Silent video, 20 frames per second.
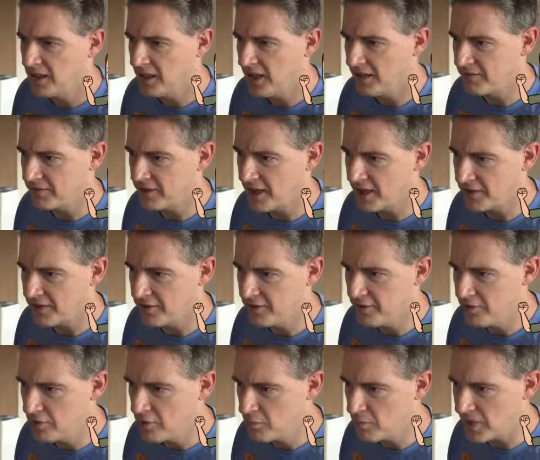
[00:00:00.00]
I've got a
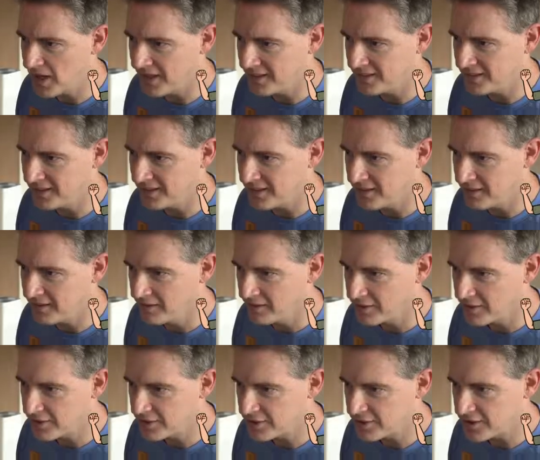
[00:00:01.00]
new button
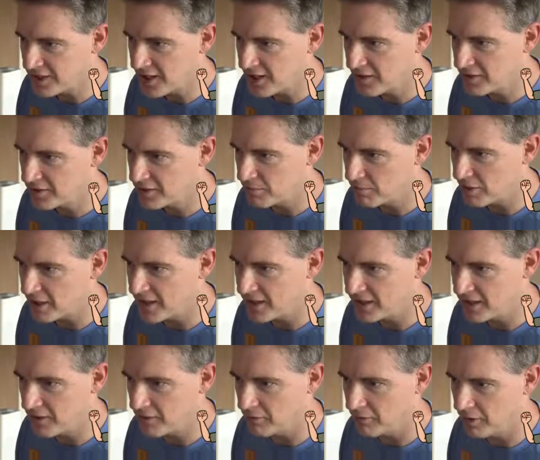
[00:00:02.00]
here, share to
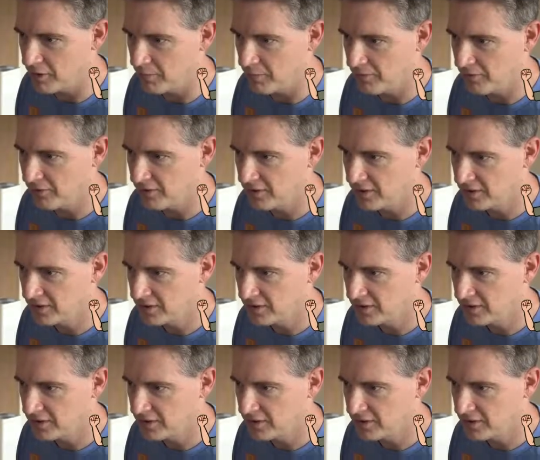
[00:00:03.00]
breakout rooms.